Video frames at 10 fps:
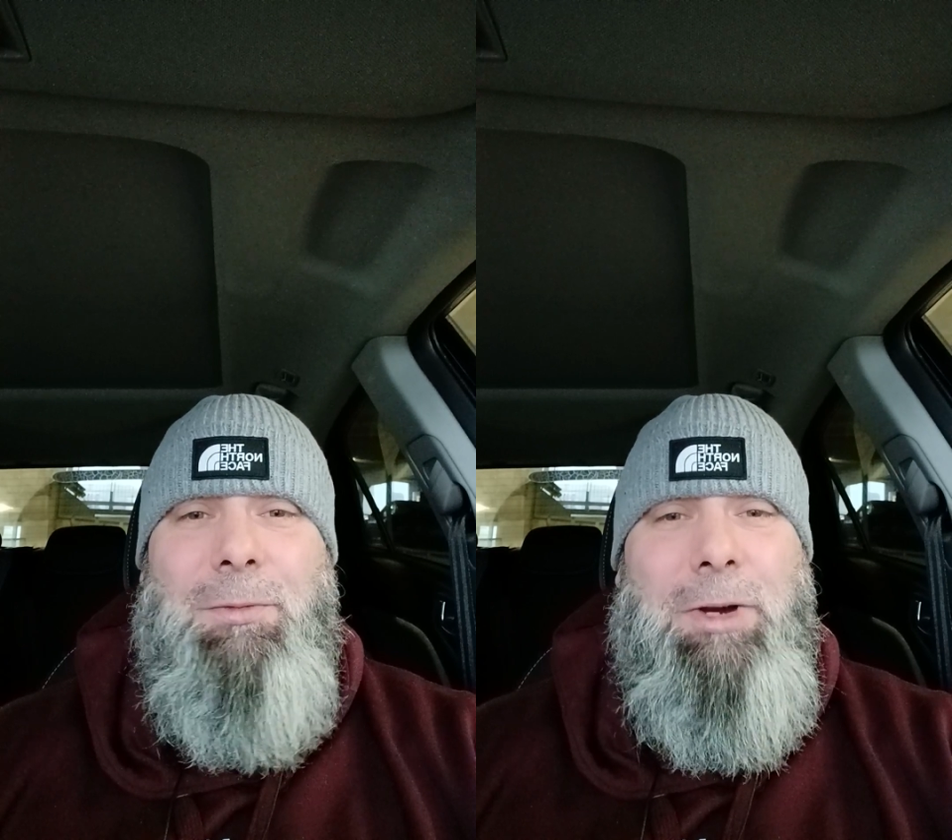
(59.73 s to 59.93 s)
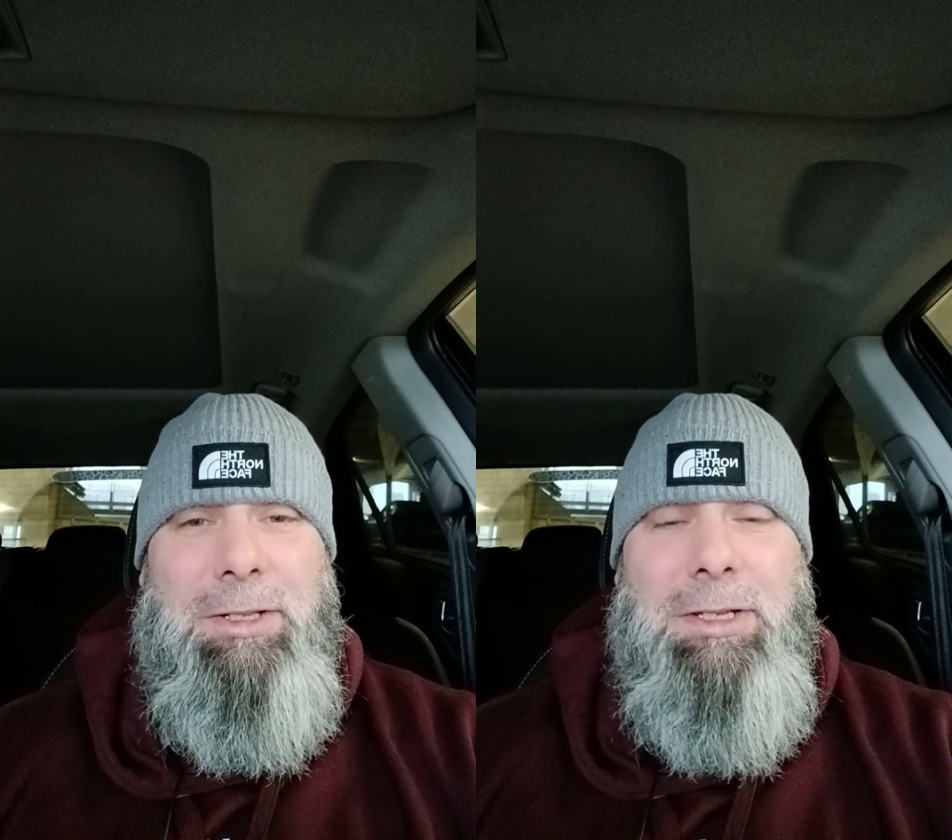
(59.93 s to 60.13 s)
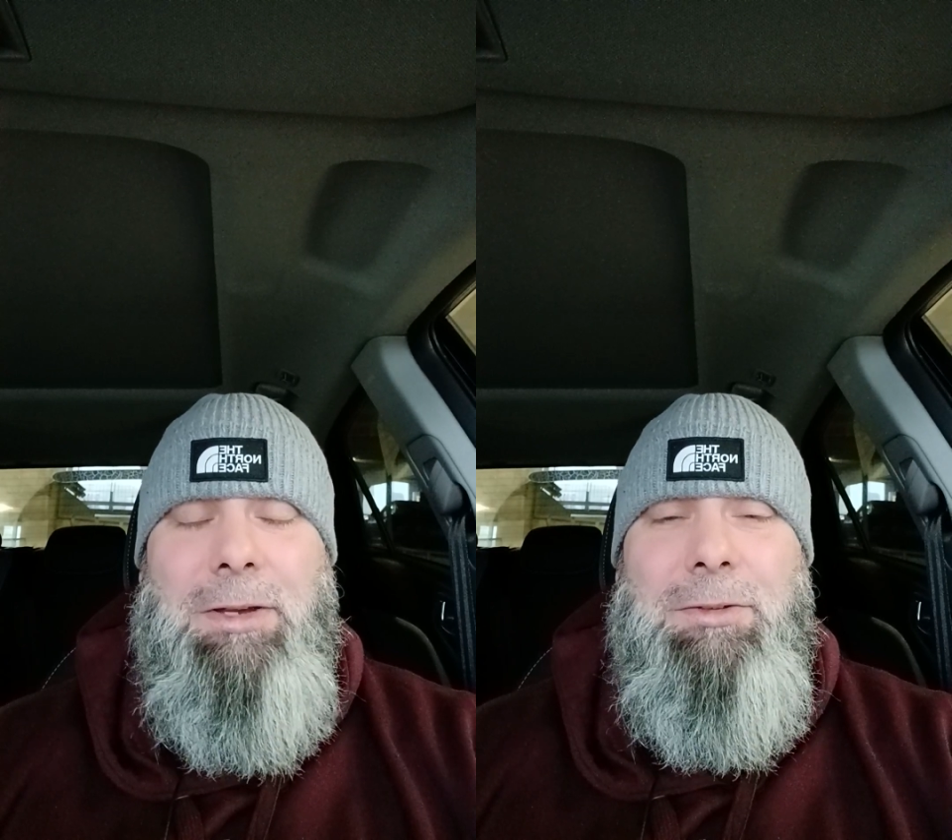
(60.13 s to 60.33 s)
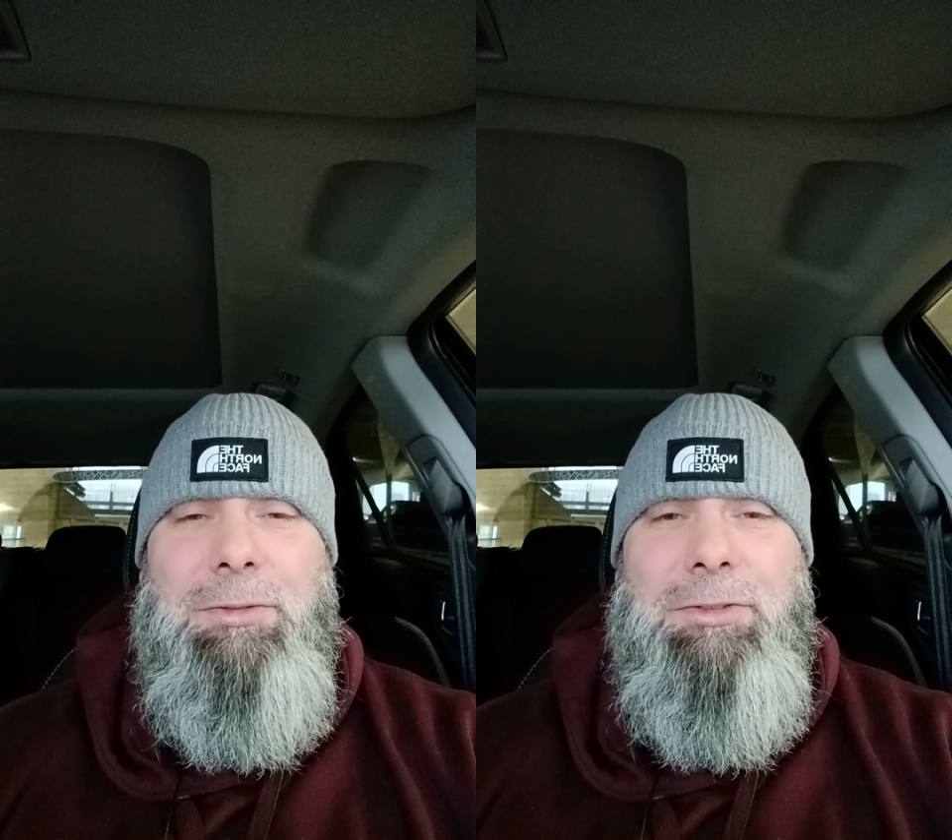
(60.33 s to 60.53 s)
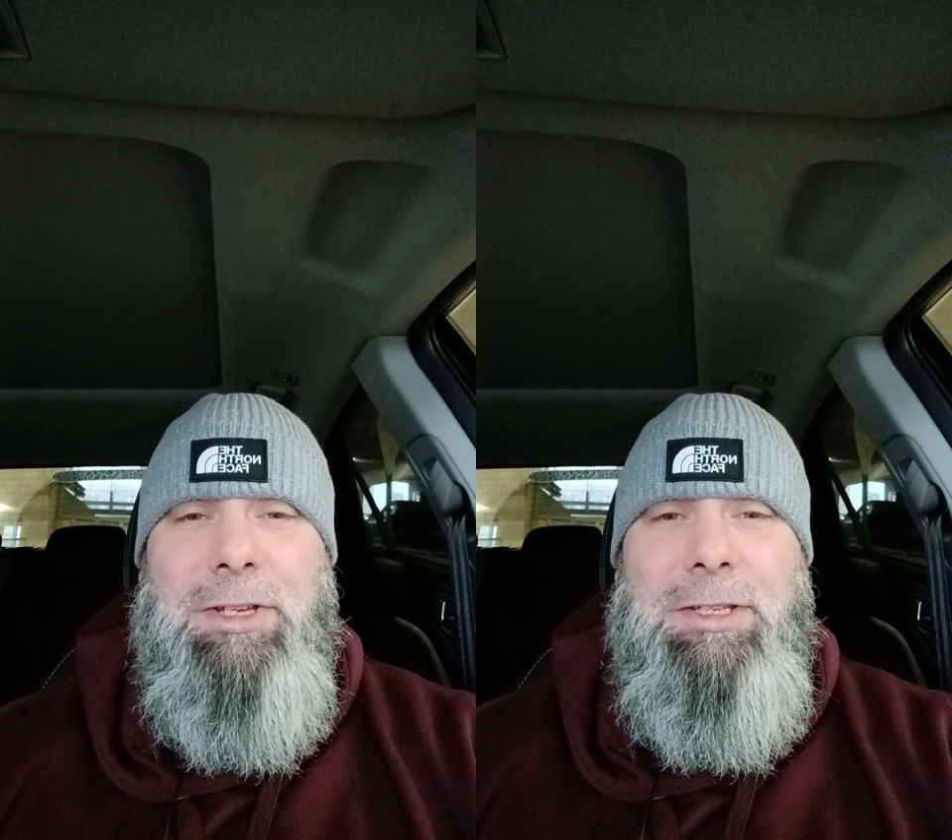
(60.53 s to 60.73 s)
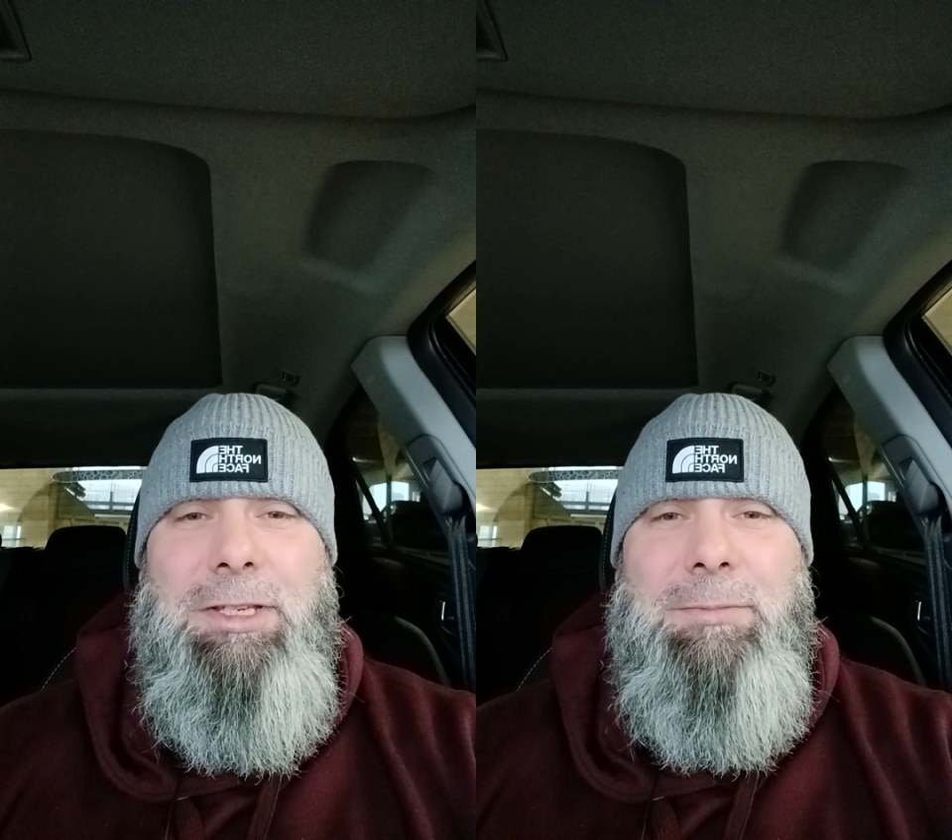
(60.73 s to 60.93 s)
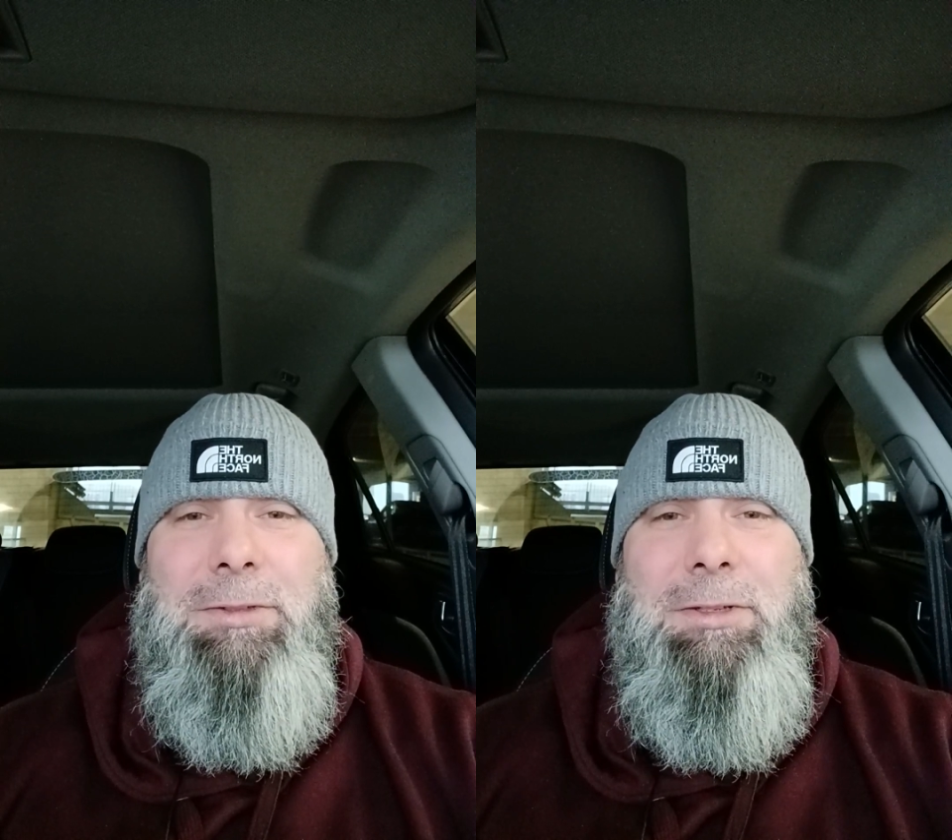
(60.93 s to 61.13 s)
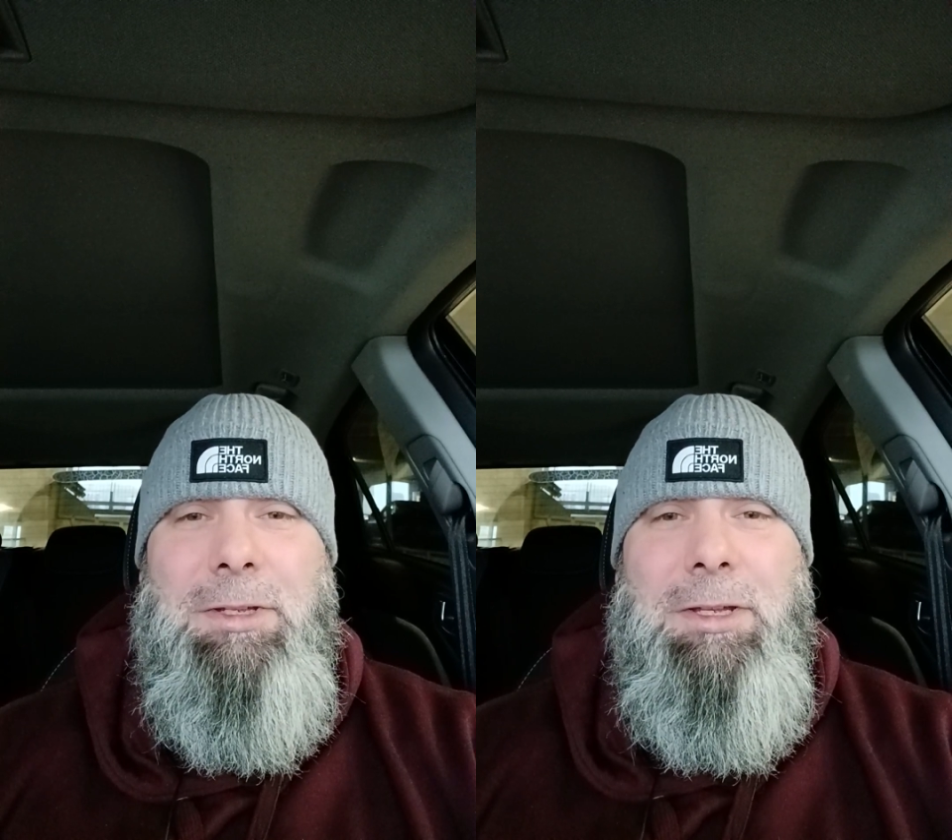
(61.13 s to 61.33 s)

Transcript: Why are they going to attack Yemen?